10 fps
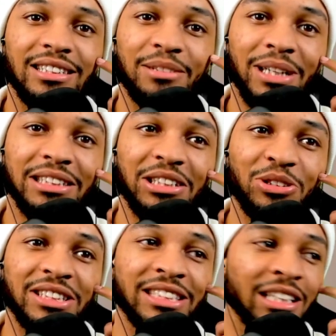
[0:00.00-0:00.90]
have to go
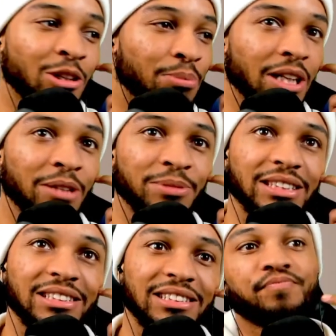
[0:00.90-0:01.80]
to jail on
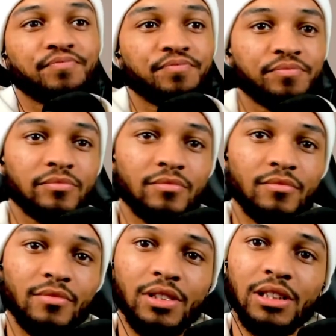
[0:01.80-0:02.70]
purpose.
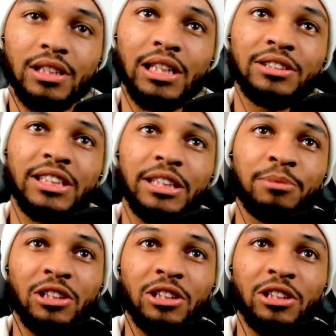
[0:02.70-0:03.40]
I'll take my